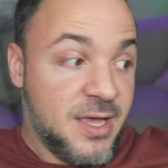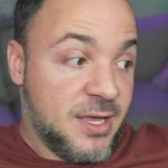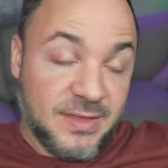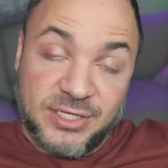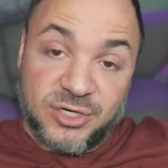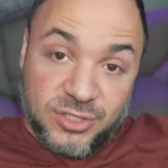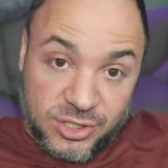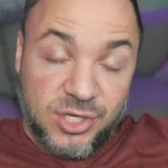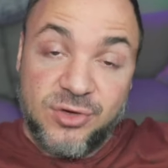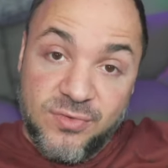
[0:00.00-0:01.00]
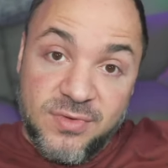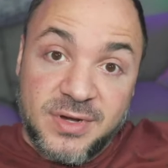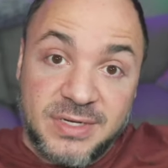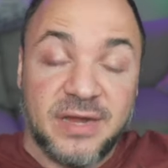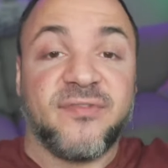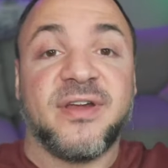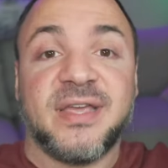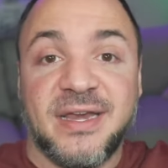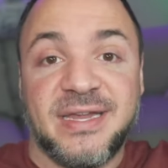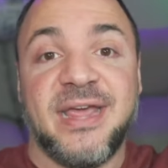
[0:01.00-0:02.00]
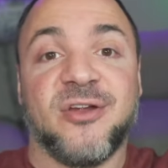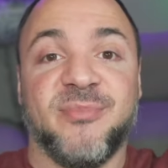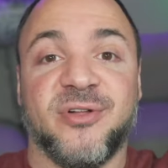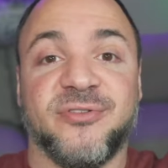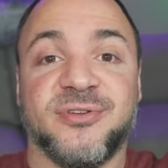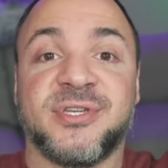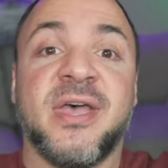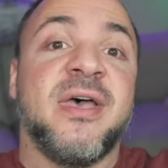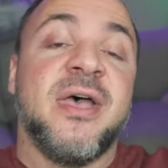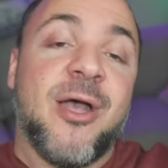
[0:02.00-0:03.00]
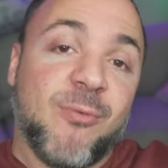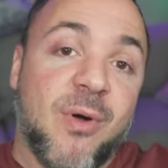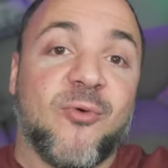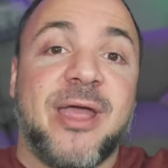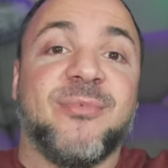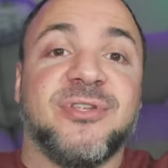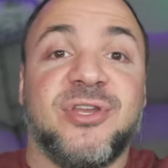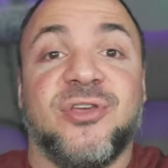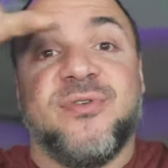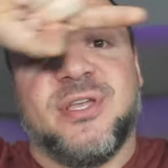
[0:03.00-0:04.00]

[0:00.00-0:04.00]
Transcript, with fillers: These are two different container builders. What we're able to do is